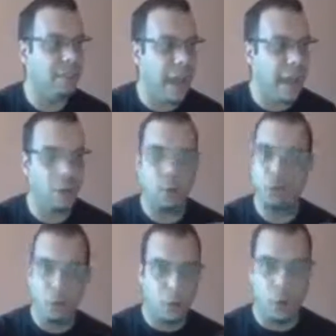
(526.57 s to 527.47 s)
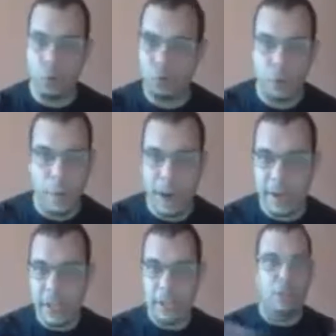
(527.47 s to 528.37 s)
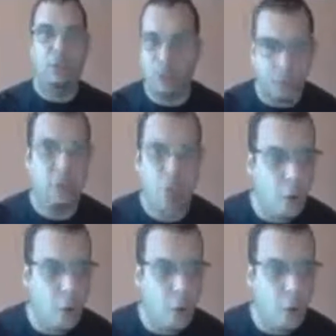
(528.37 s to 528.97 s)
now this guy, you know, somebody that